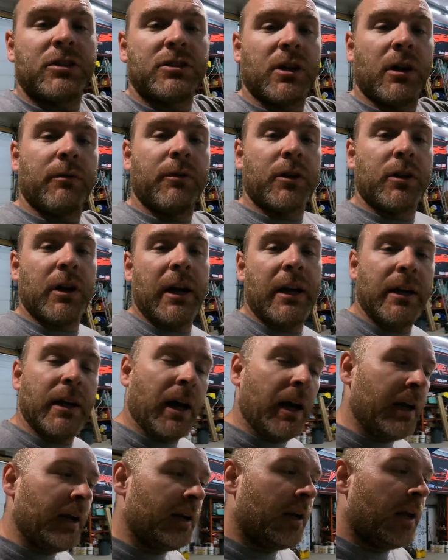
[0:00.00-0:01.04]
yourself a great
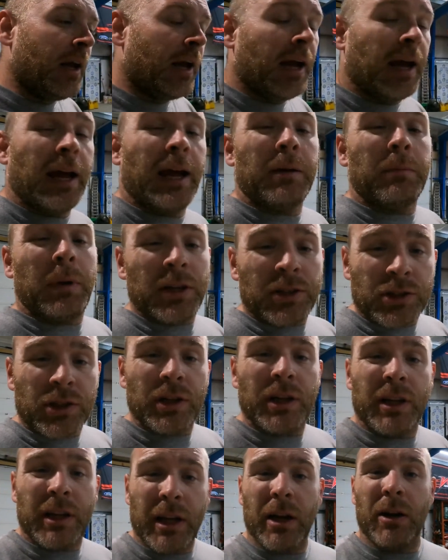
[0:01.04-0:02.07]
night, and make
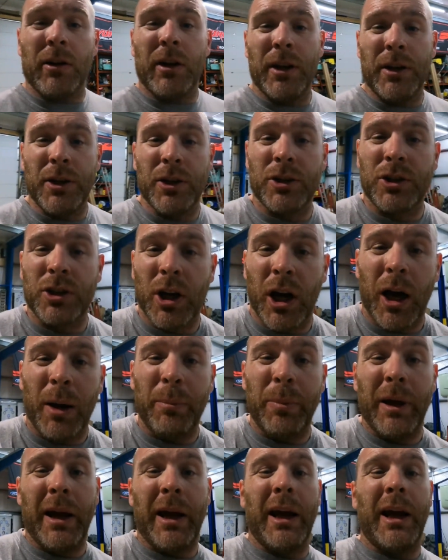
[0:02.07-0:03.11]
sure you get out in your
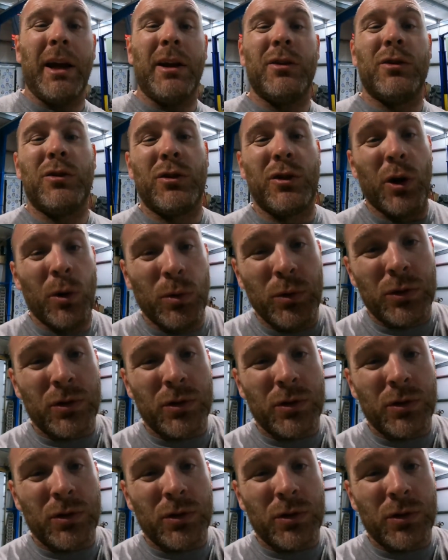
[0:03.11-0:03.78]
shop and do